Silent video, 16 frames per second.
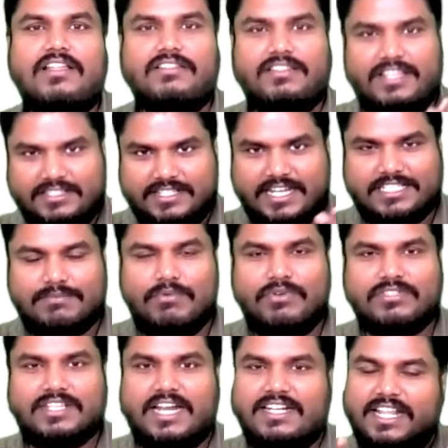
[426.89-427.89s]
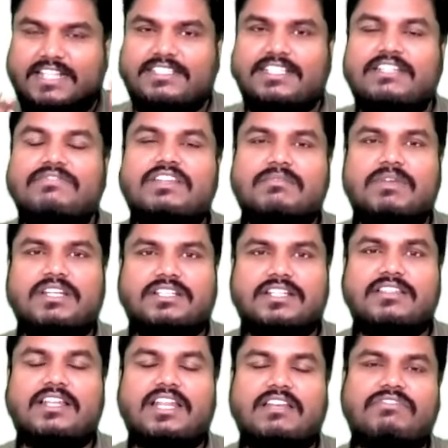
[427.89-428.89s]
These textbooks contains
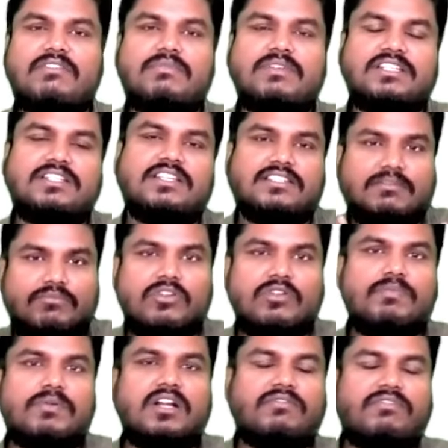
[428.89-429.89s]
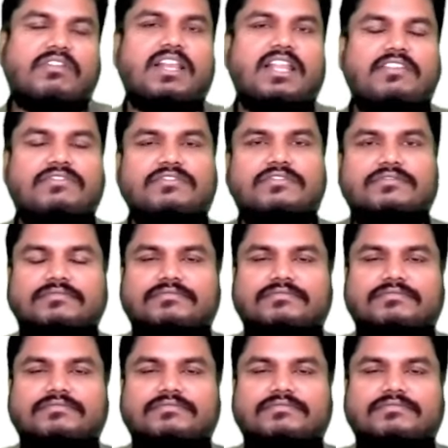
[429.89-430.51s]
information. That information is the blueprint of our life.